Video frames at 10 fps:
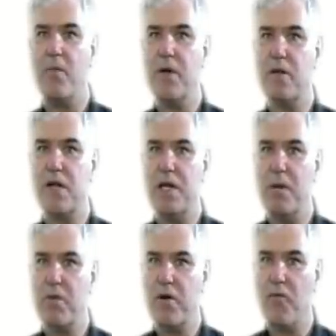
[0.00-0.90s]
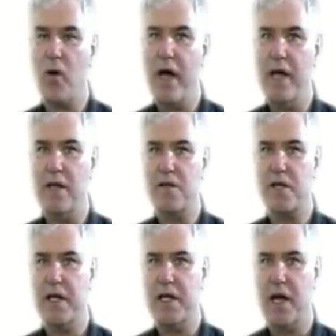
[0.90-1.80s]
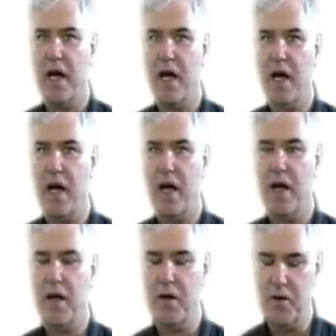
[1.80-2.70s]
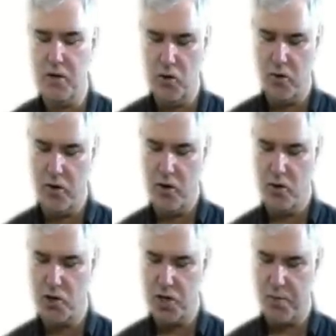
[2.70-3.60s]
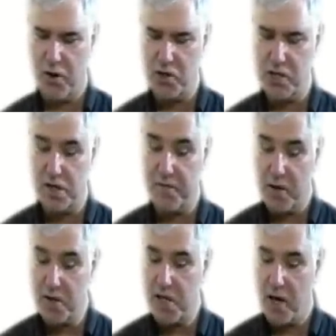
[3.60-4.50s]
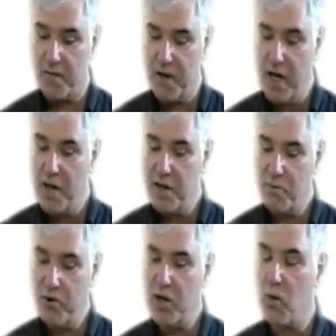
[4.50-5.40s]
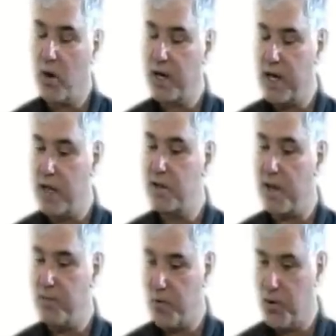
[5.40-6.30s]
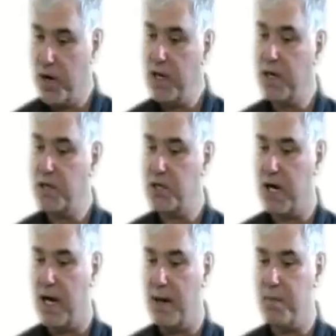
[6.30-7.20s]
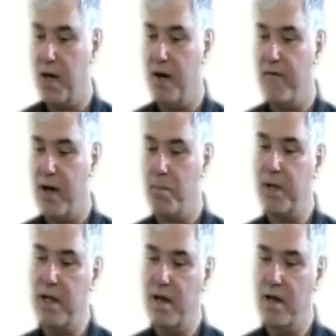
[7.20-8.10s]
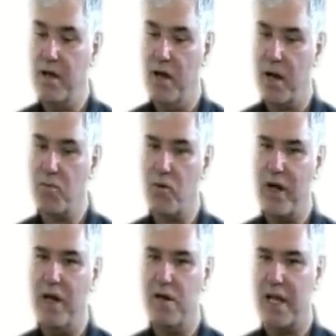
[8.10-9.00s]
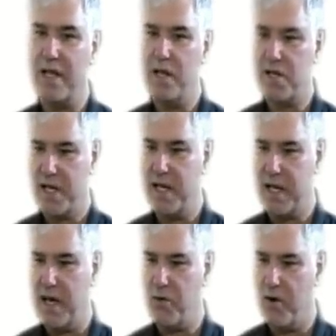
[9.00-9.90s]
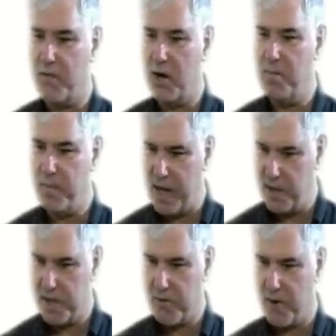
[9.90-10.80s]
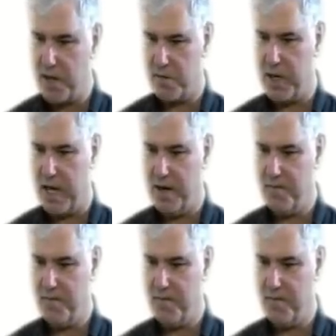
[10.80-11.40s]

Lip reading: there's a number of ways that you should approach this. First off, the Marine Corps does a pretty good job of helping young Marines at least get together a very basic resume.